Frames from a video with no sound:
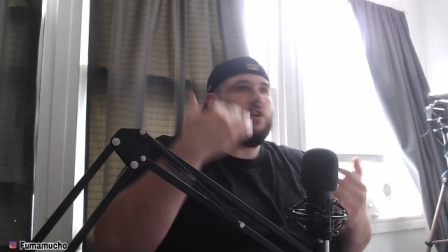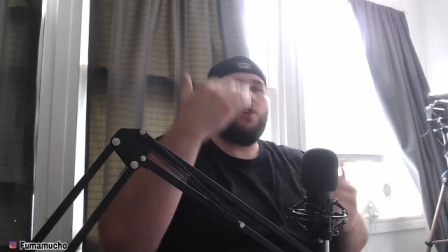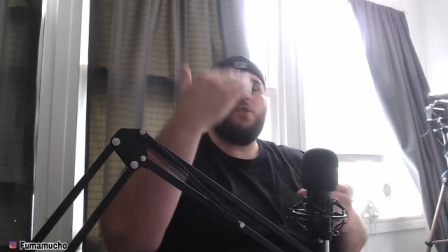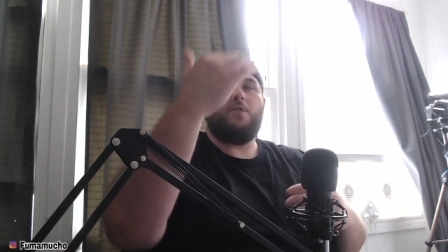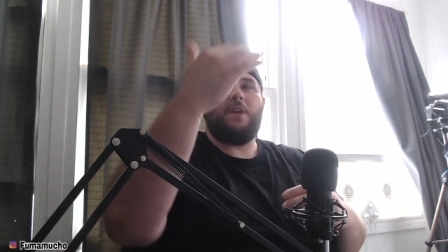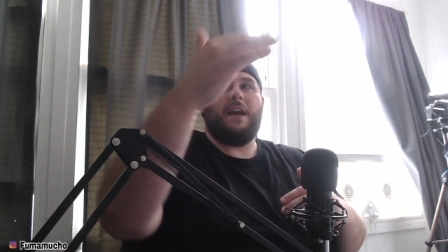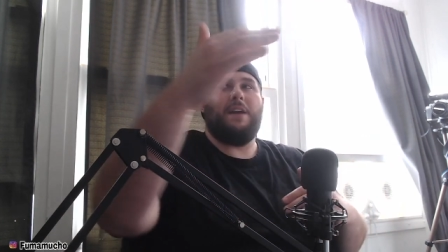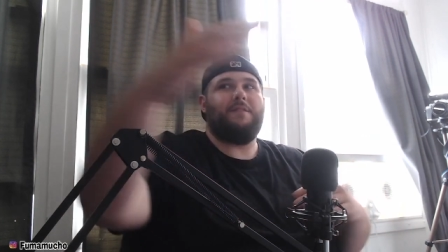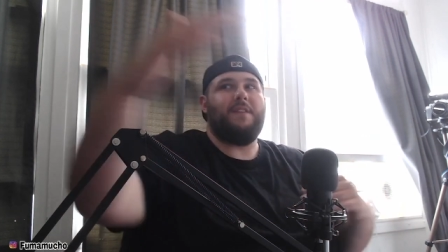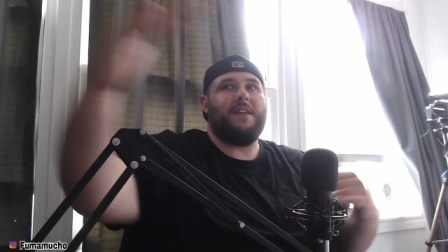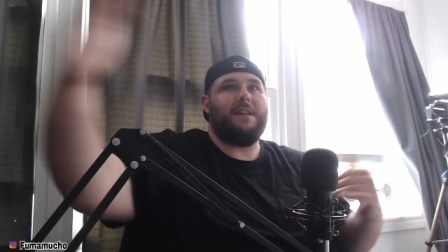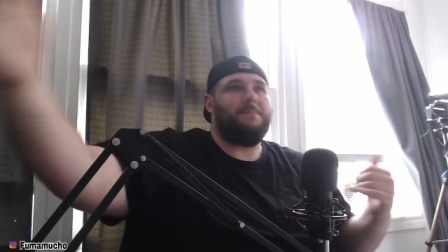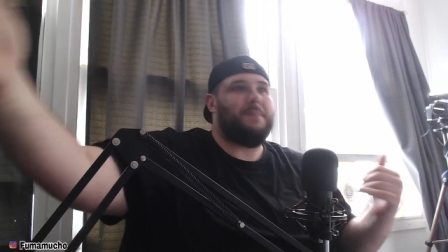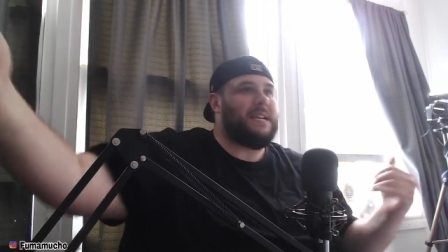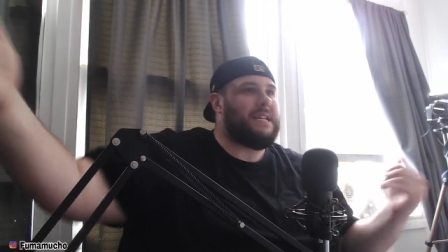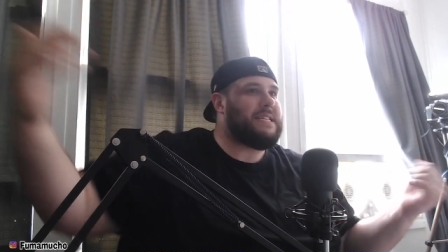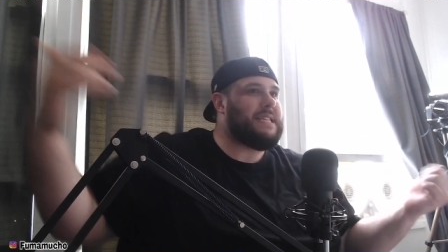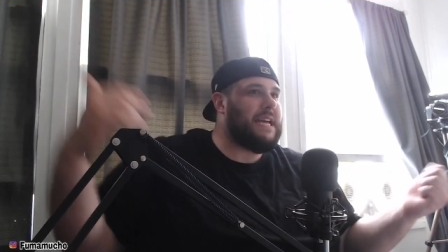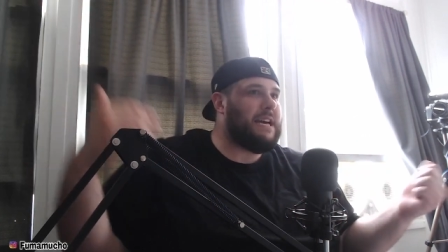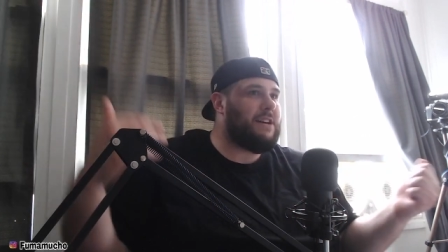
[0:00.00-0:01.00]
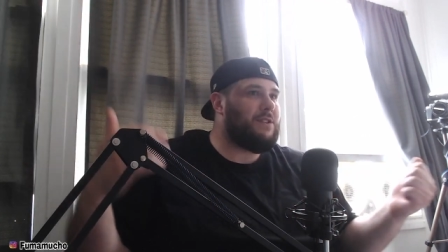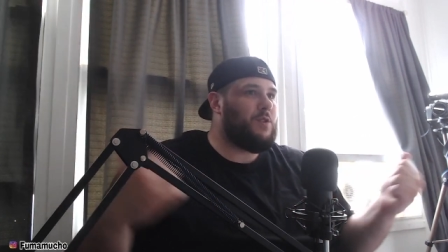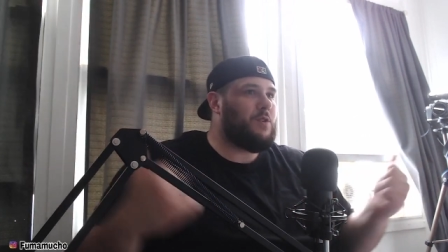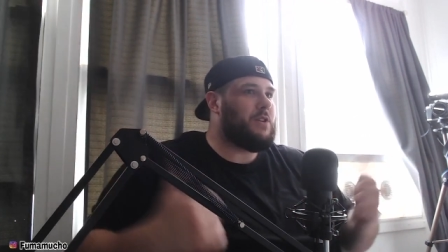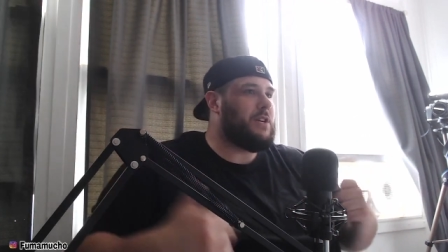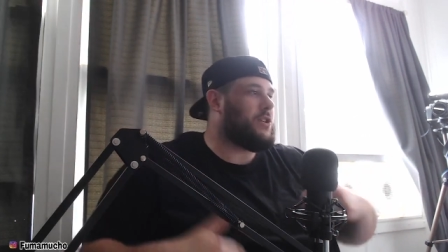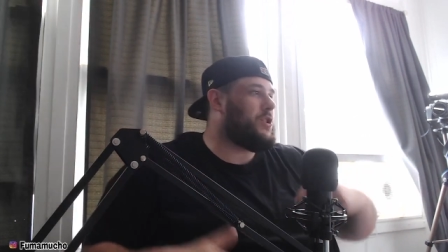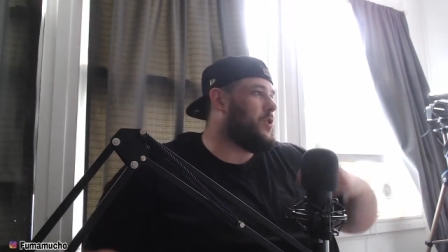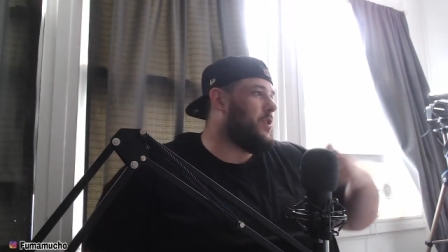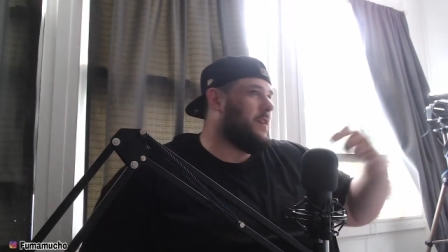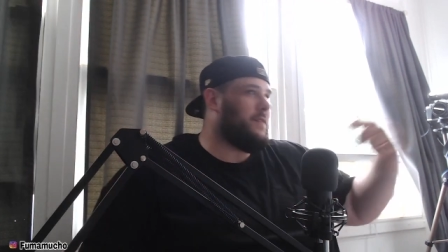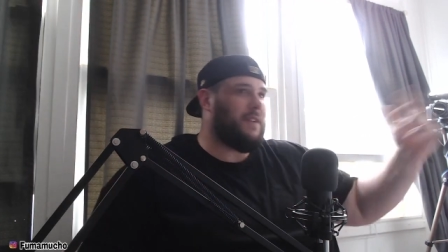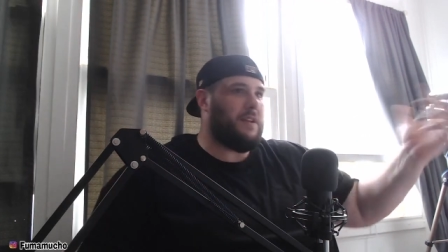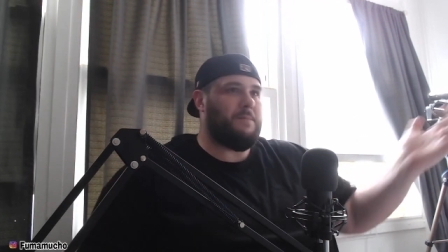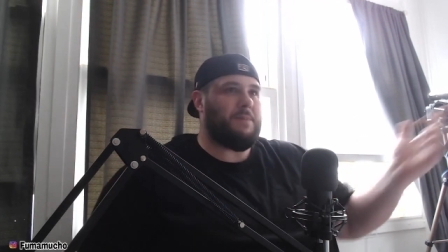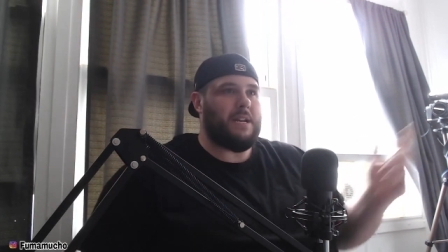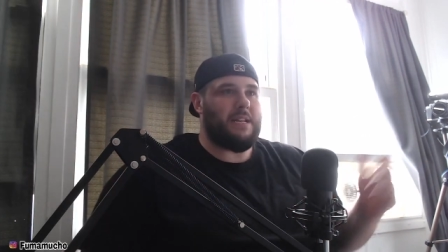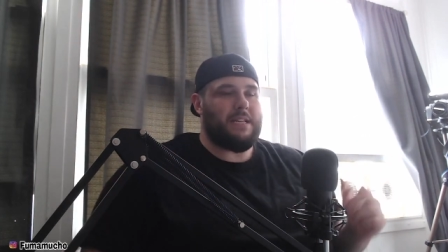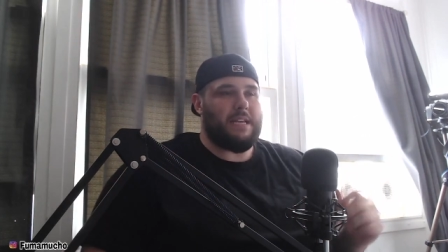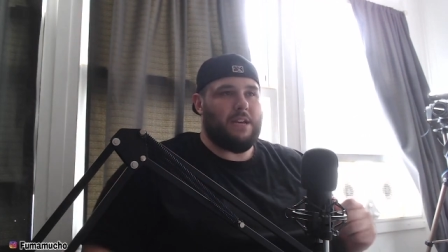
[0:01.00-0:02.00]
You don't have anybody telling you this. You don't have
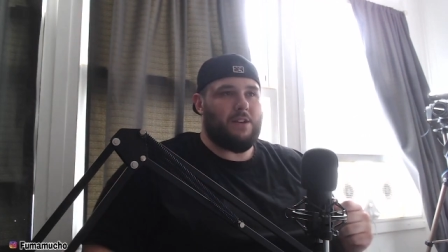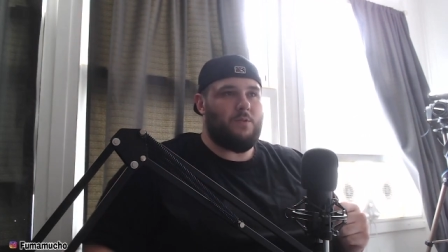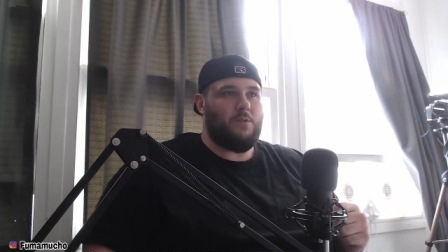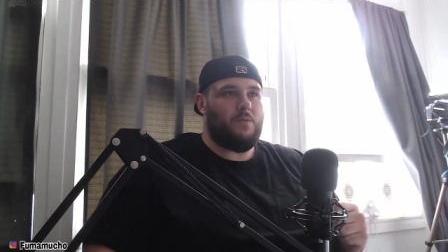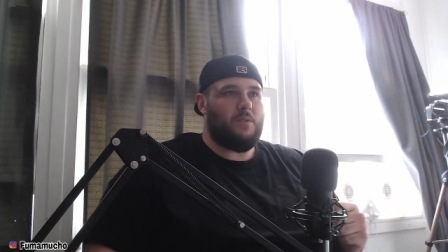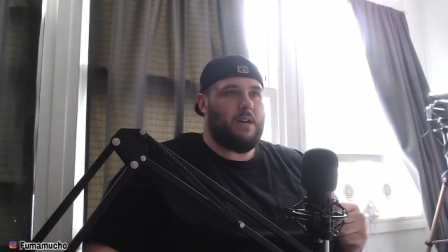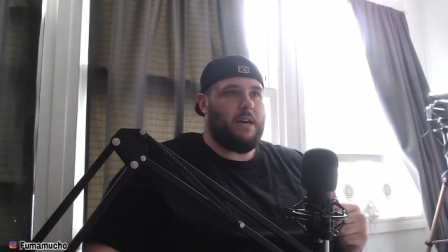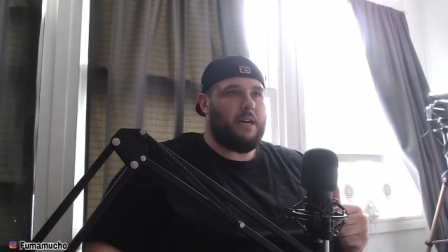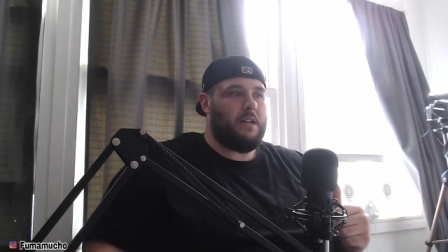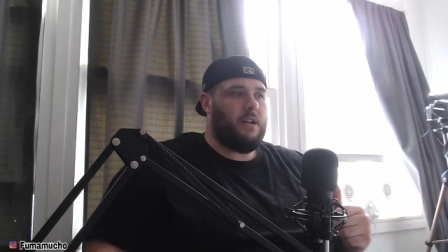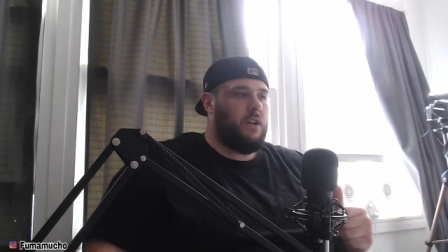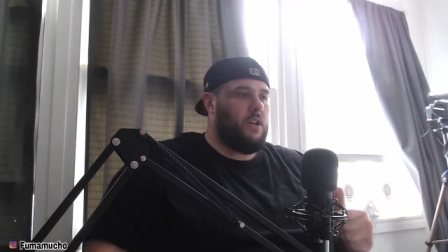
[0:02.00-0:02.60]
anybody telling you that.